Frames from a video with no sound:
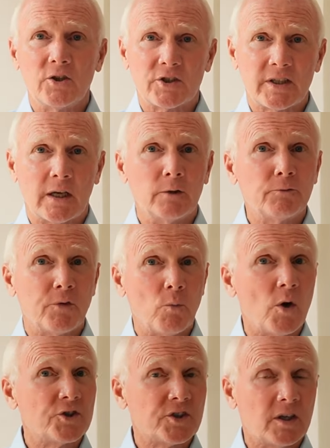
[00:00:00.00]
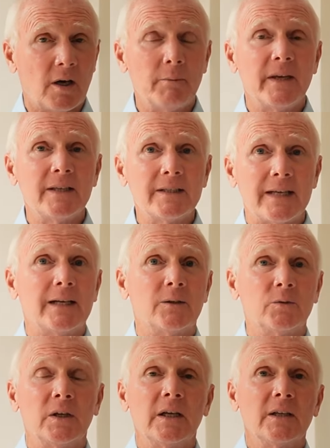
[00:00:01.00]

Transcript: yourself from what's coming down